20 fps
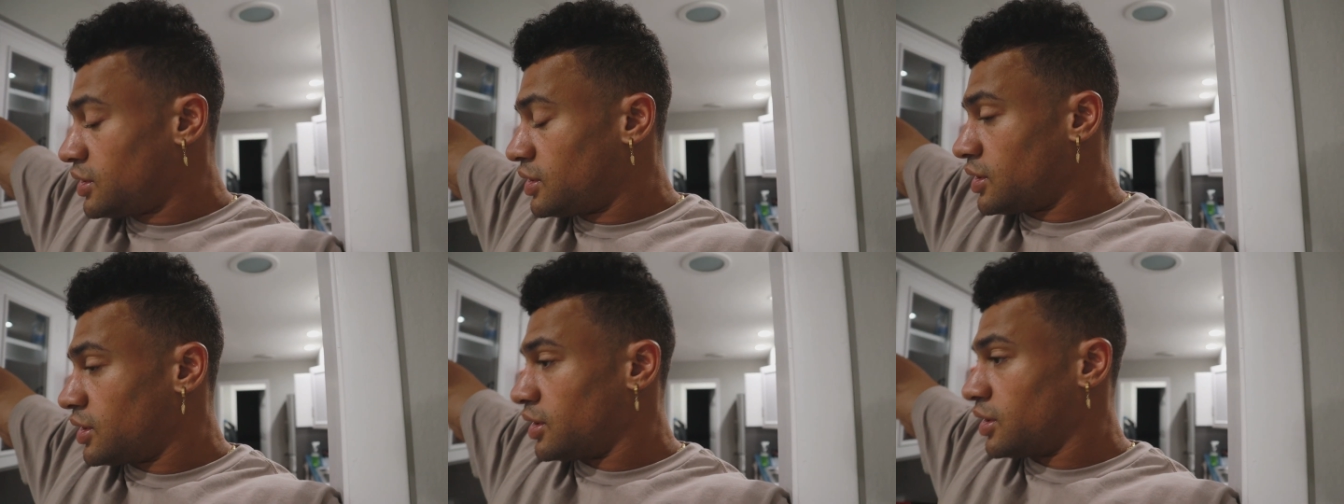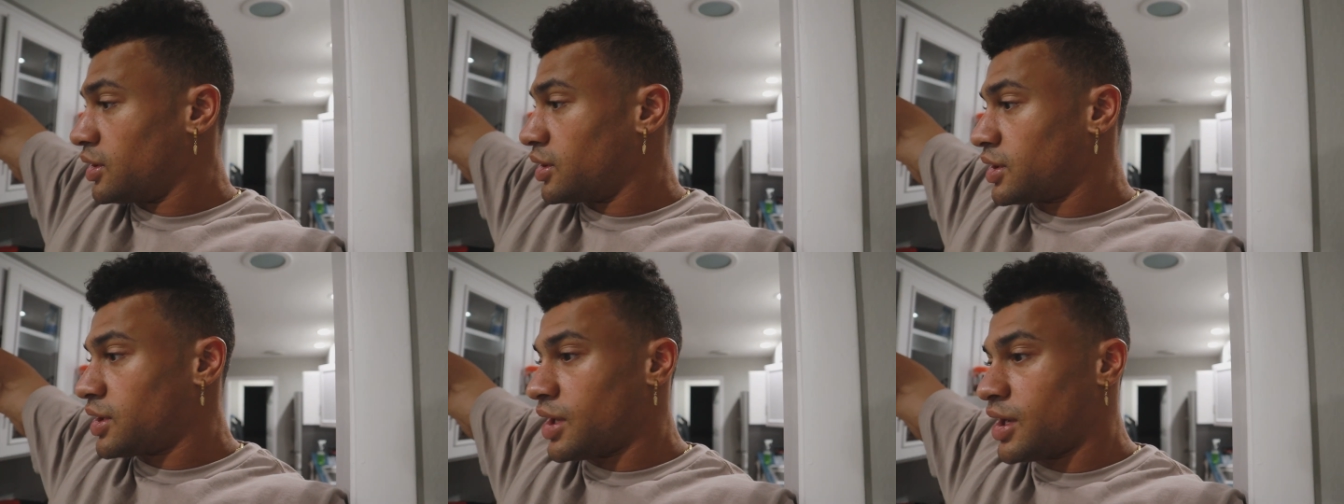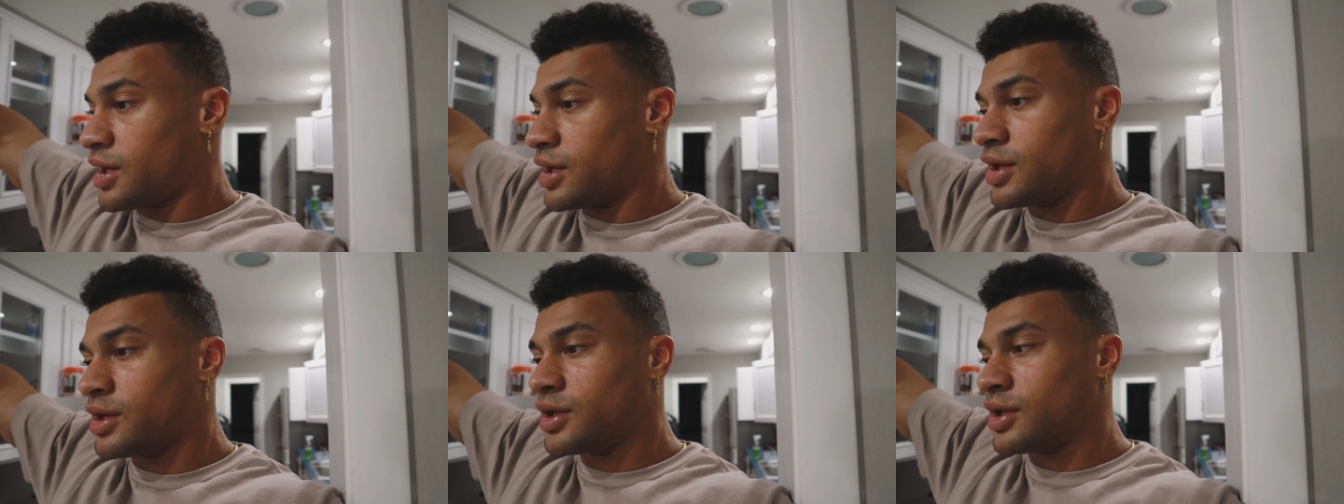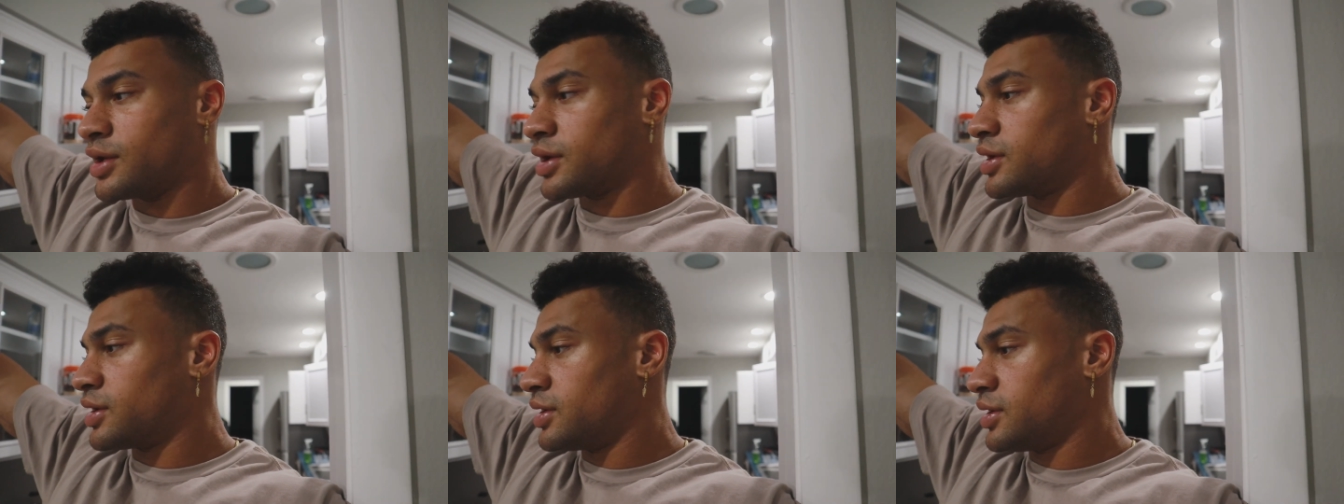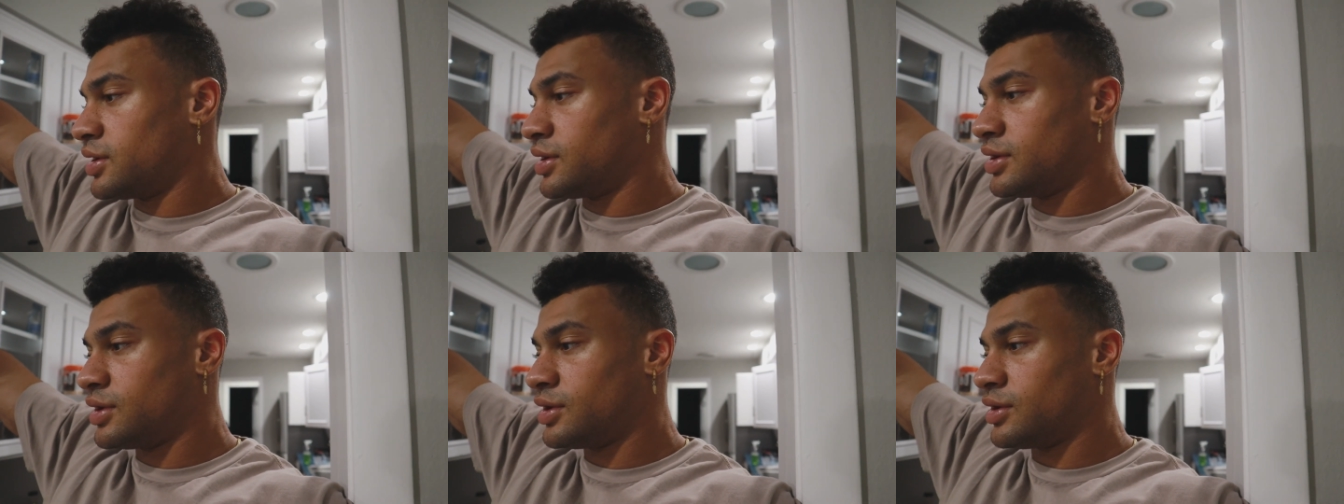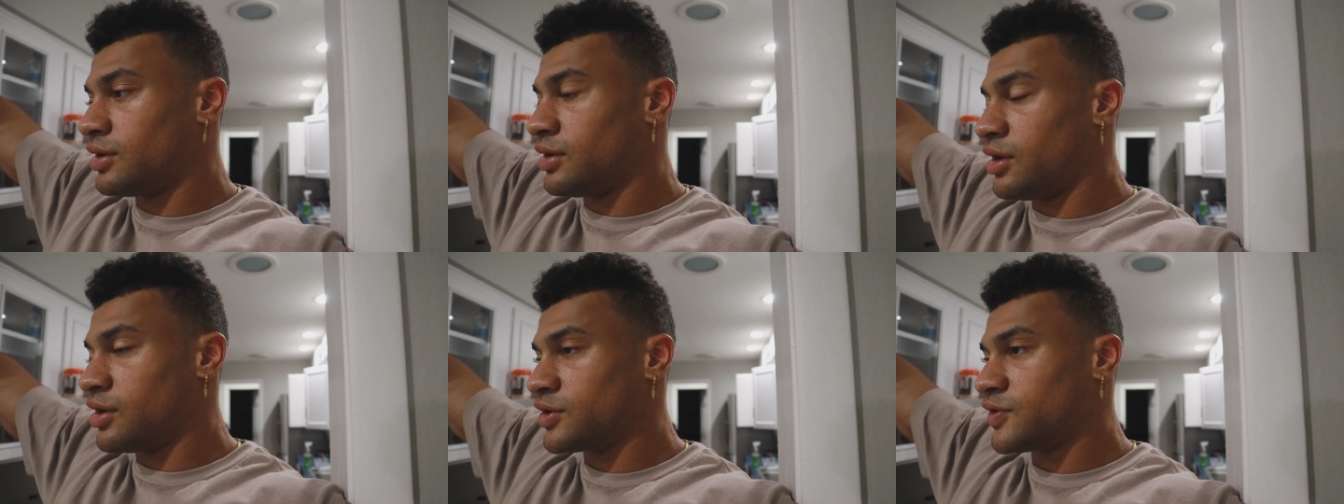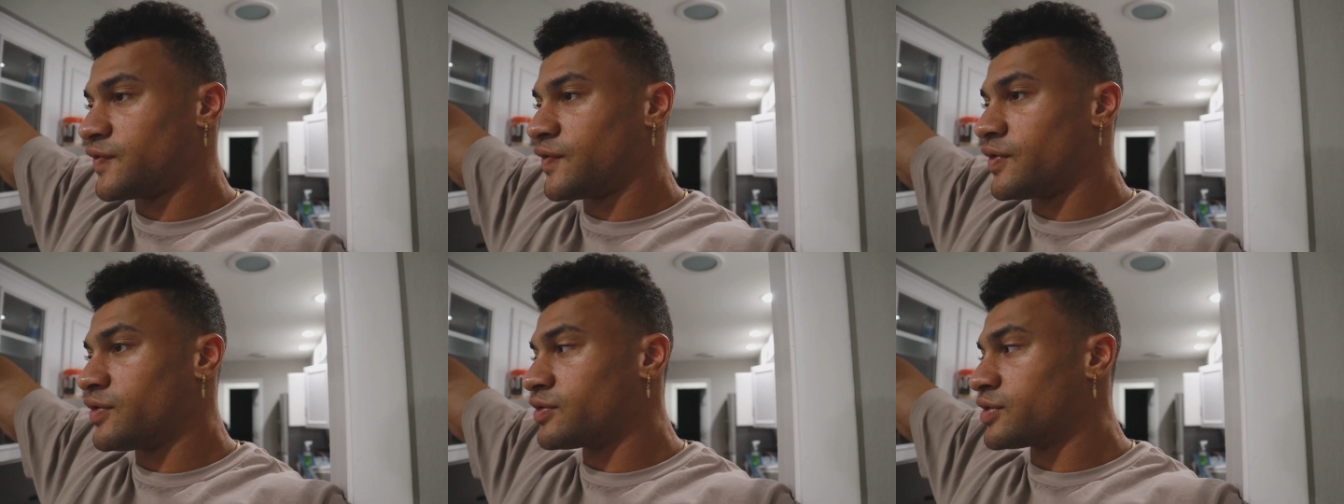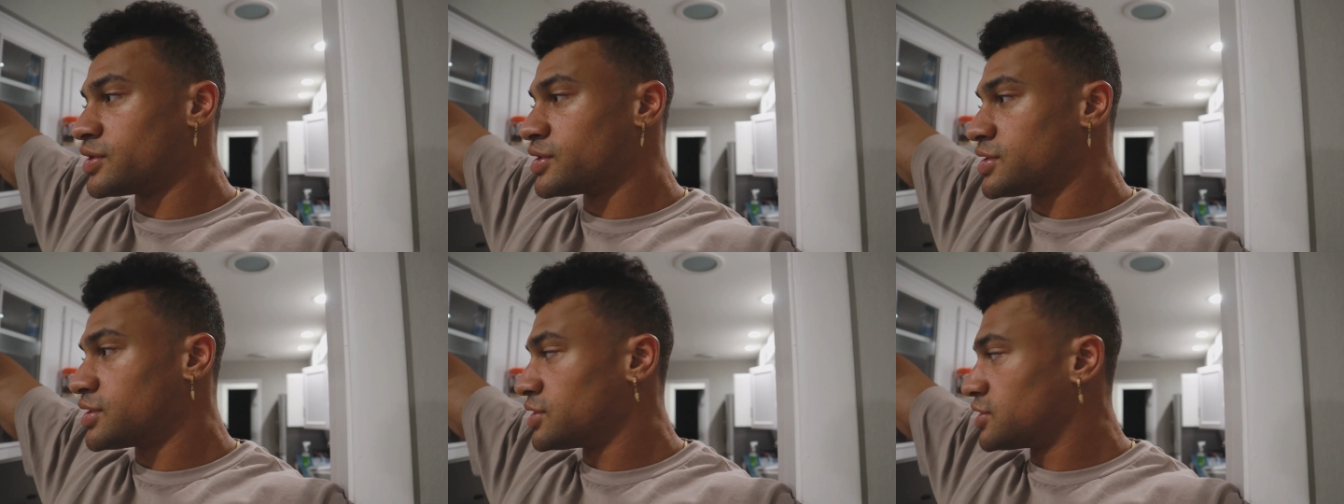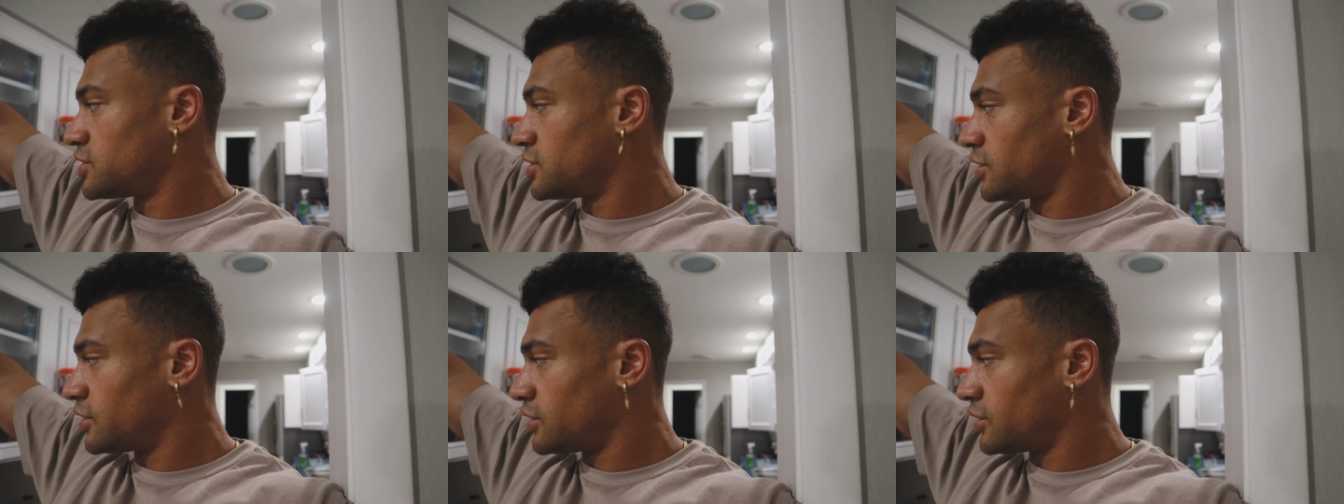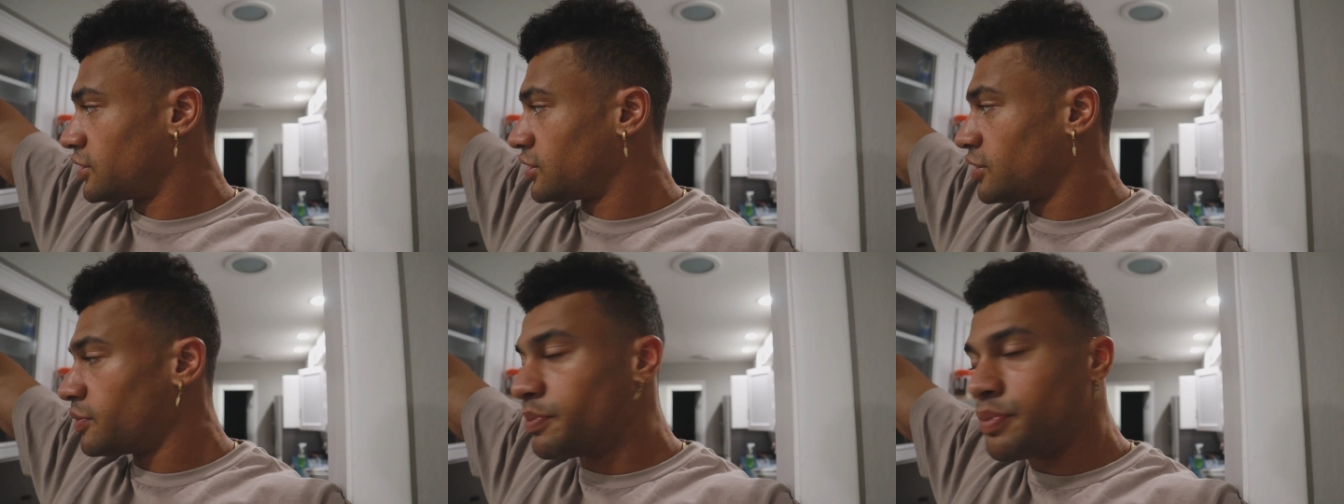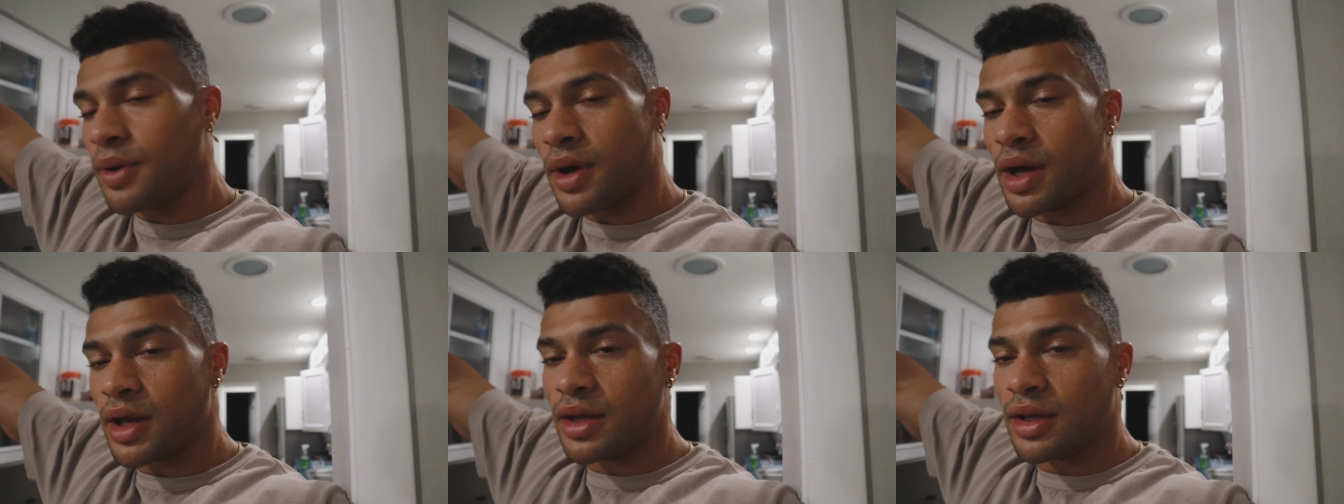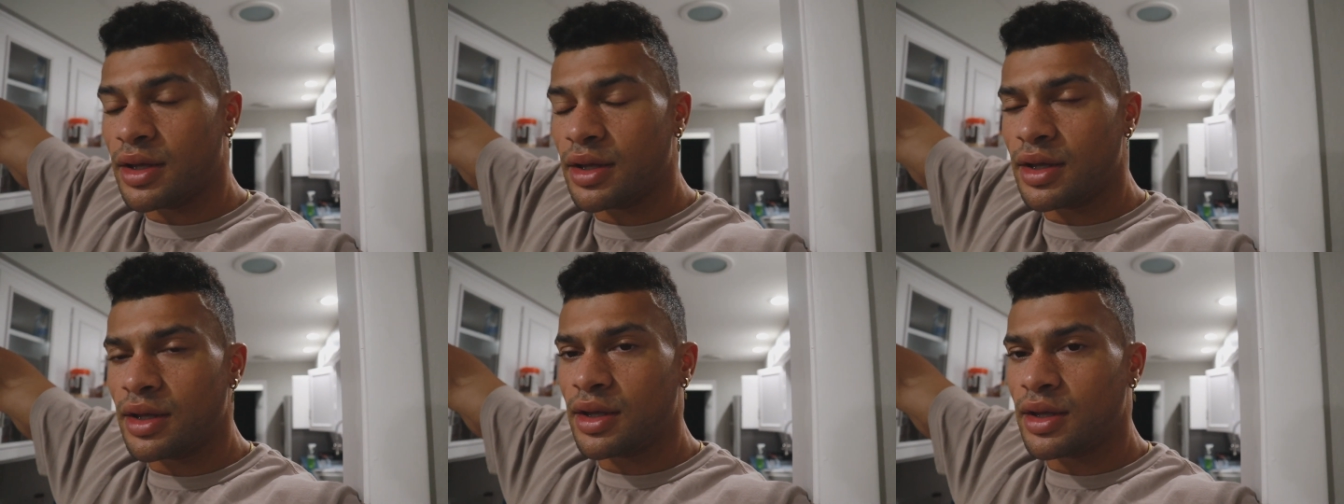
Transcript: Kind of like lost focus and shit on there, but